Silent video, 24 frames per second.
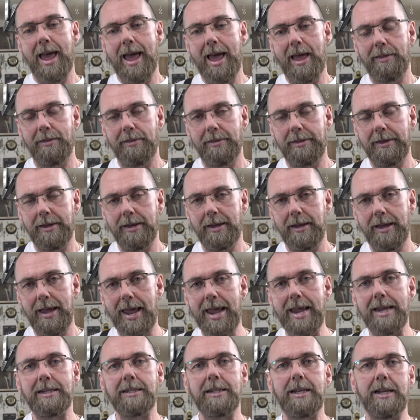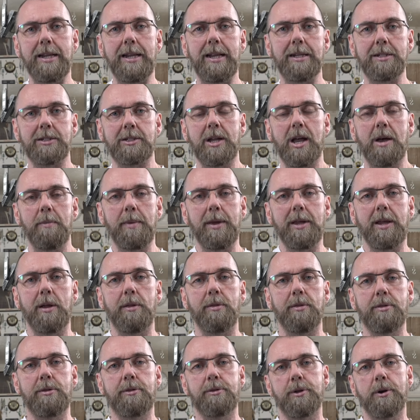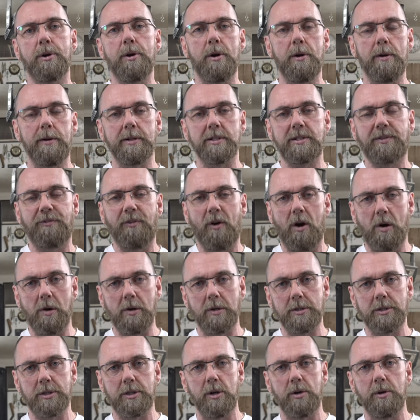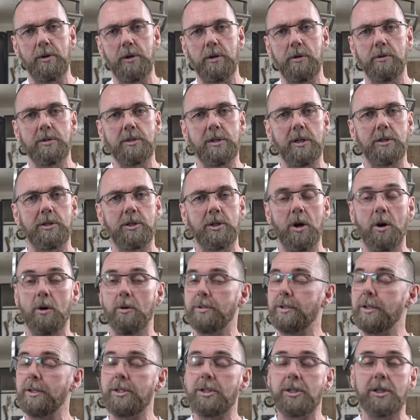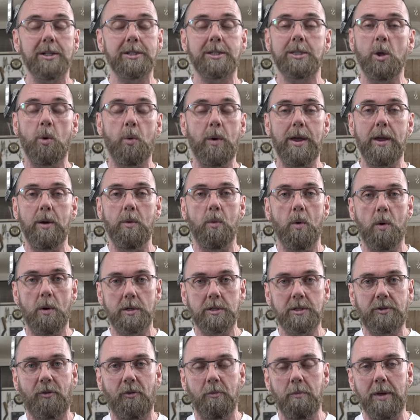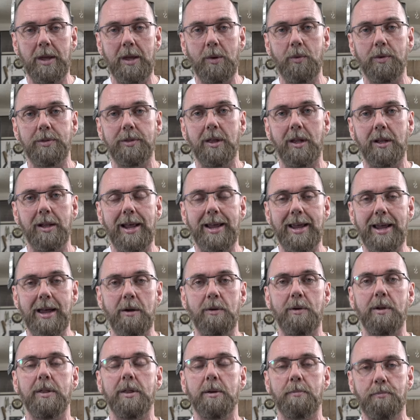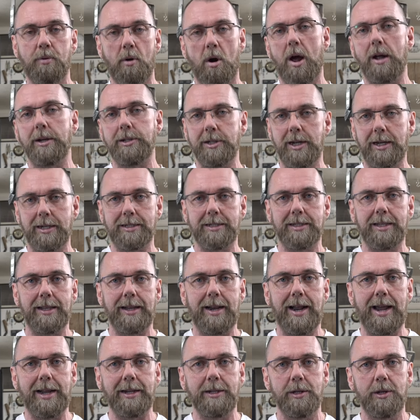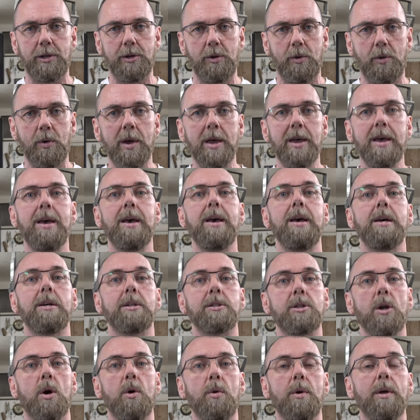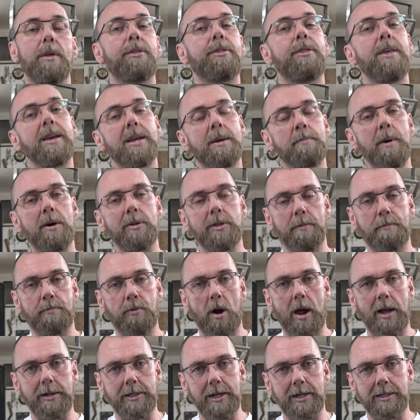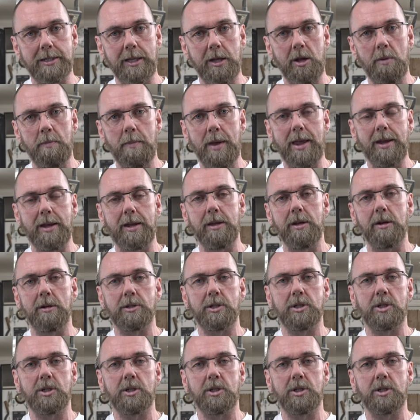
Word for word: and the 18 inch coming in third as far as their usage goes. It's just the way it works for me with the layout and the projects that I do. So think about the projects that you make in your